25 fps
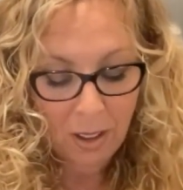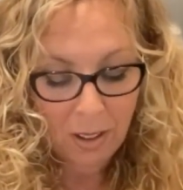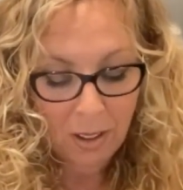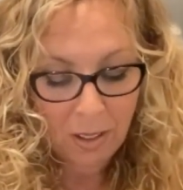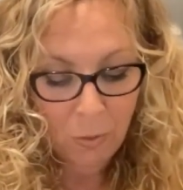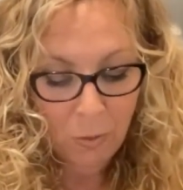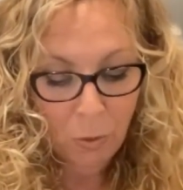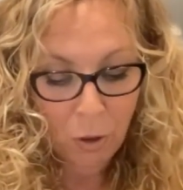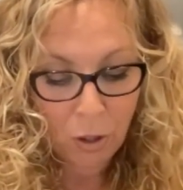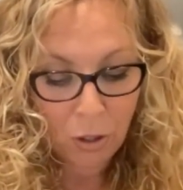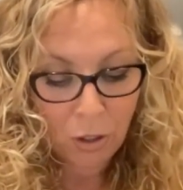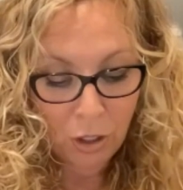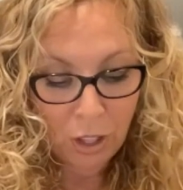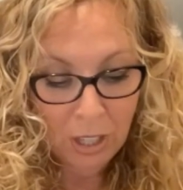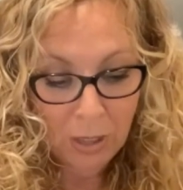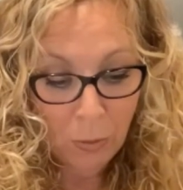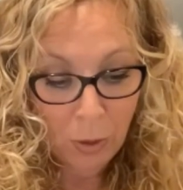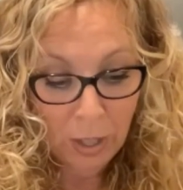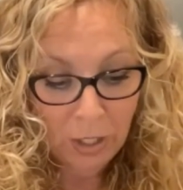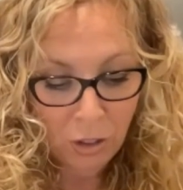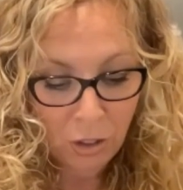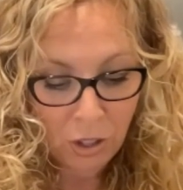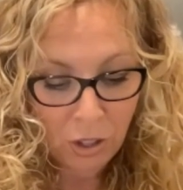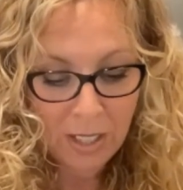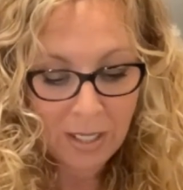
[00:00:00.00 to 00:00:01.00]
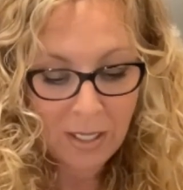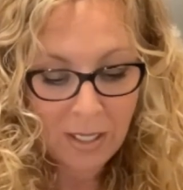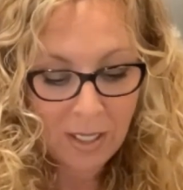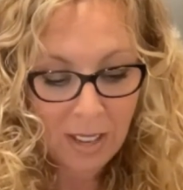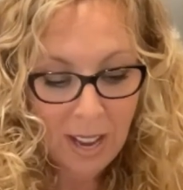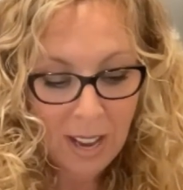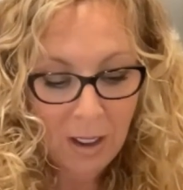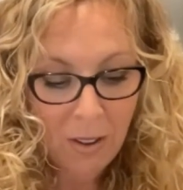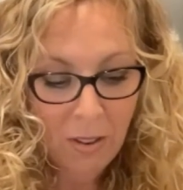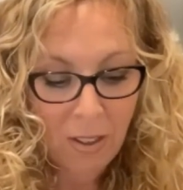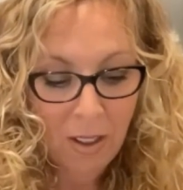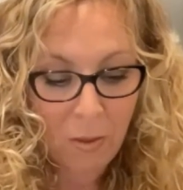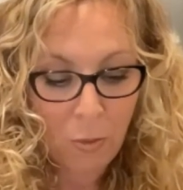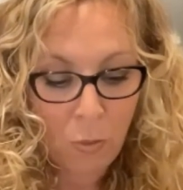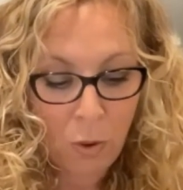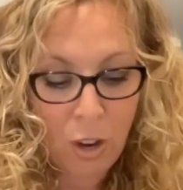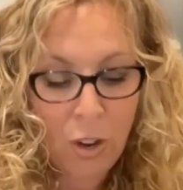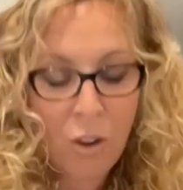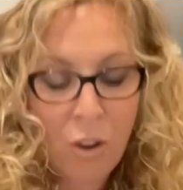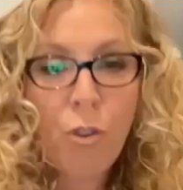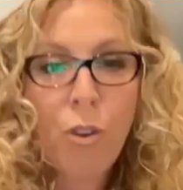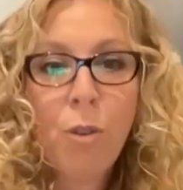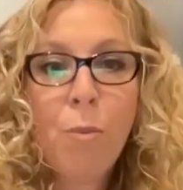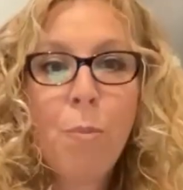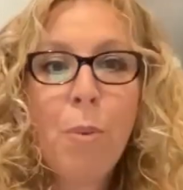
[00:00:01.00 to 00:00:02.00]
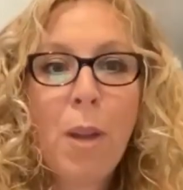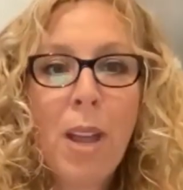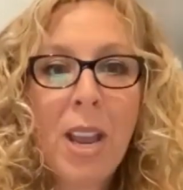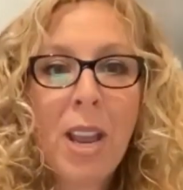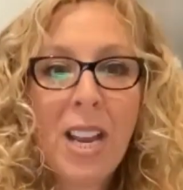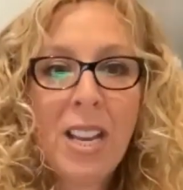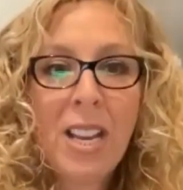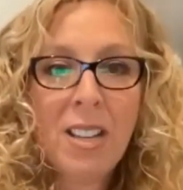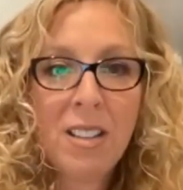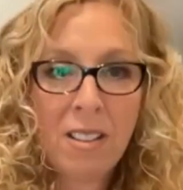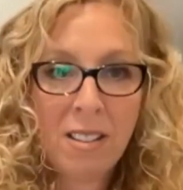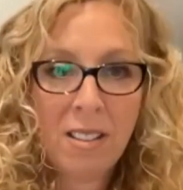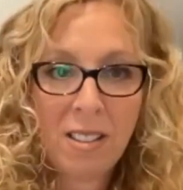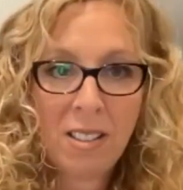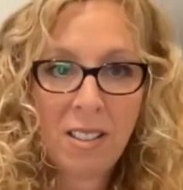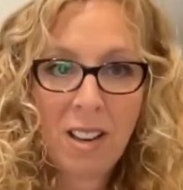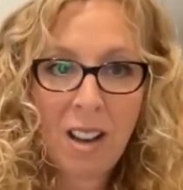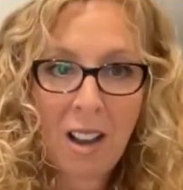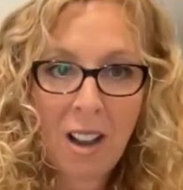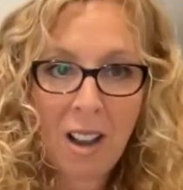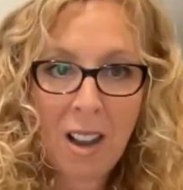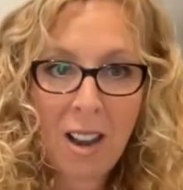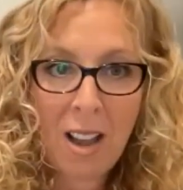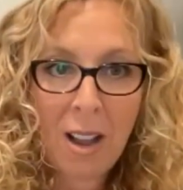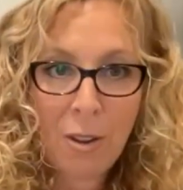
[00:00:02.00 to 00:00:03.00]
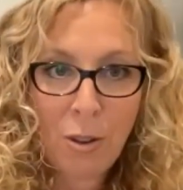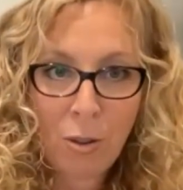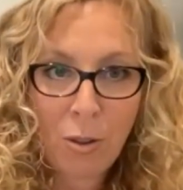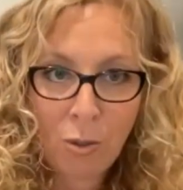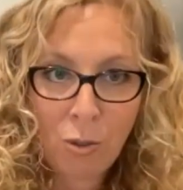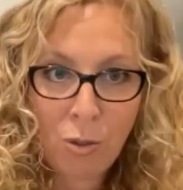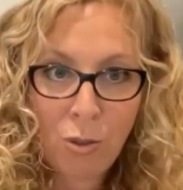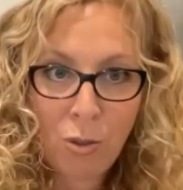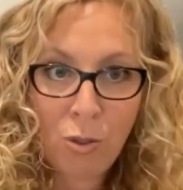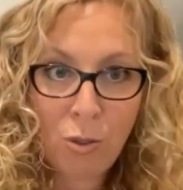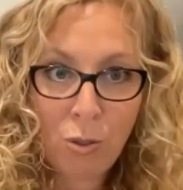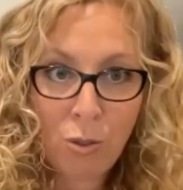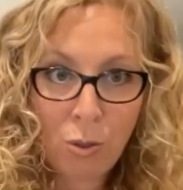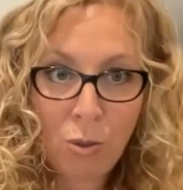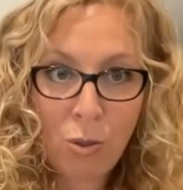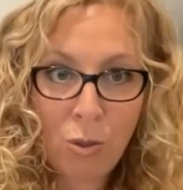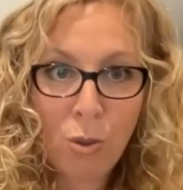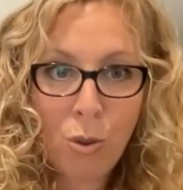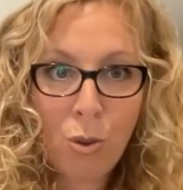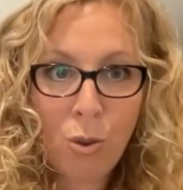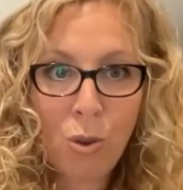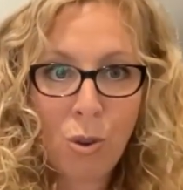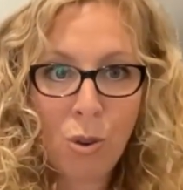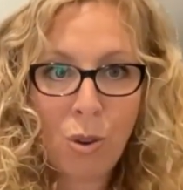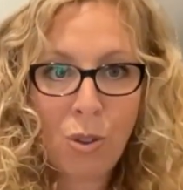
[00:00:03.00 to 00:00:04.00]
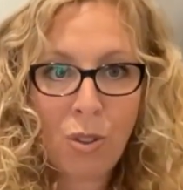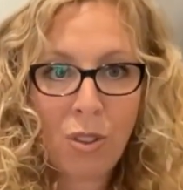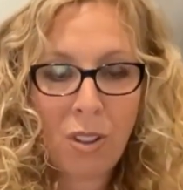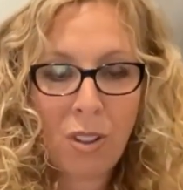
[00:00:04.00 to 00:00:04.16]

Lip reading: when she said that when you're in pain, it doesn't allow you to talk,